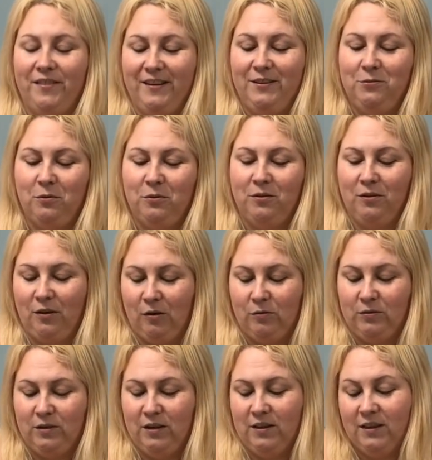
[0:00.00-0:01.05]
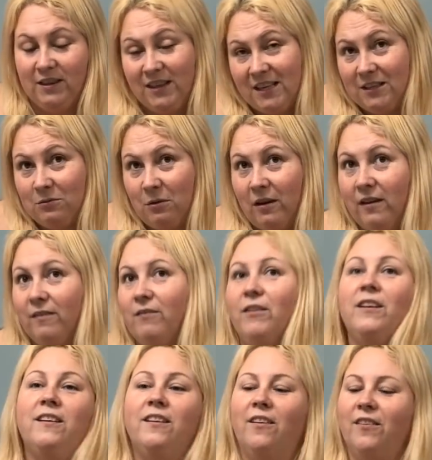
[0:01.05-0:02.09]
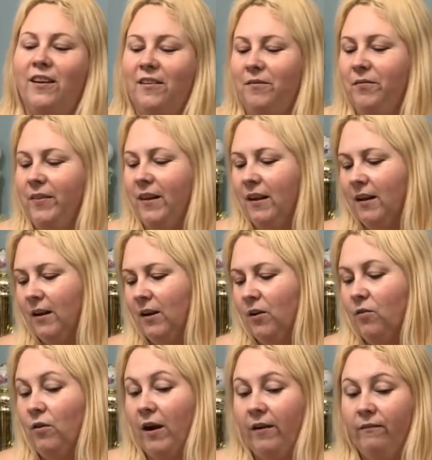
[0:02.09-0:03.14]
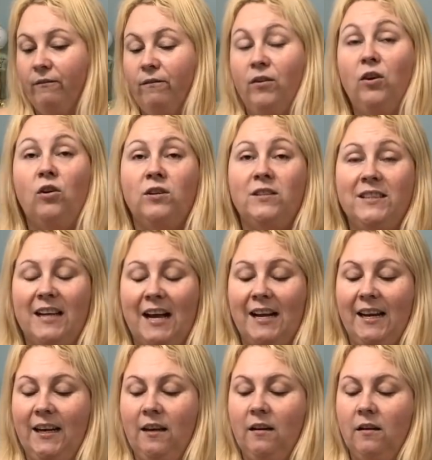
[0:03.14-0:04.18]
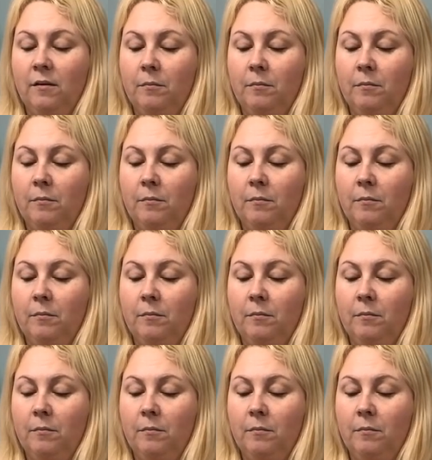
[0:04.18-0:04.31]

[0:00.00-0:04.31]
This one goes this way for it to go down. Right, for your scanning,